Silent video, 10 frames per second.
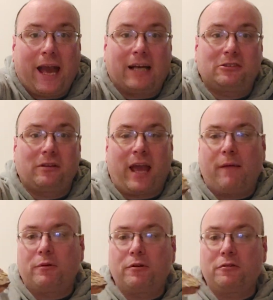Castle
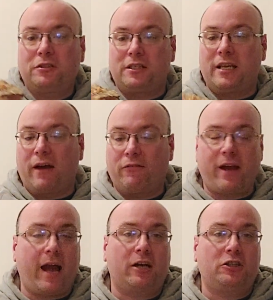hamburgers never
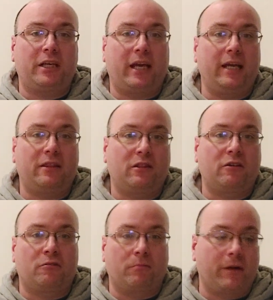actually hit the
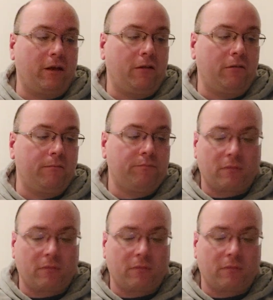grill.